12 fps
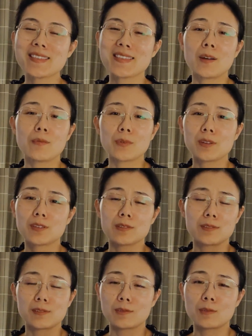Then we
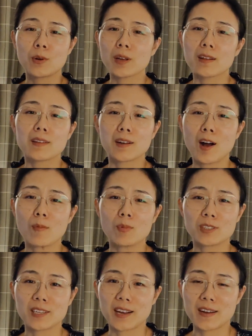just quickly
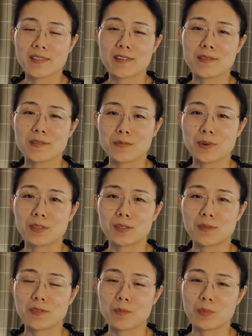couple together the
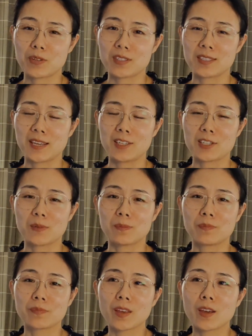rest of the presentation.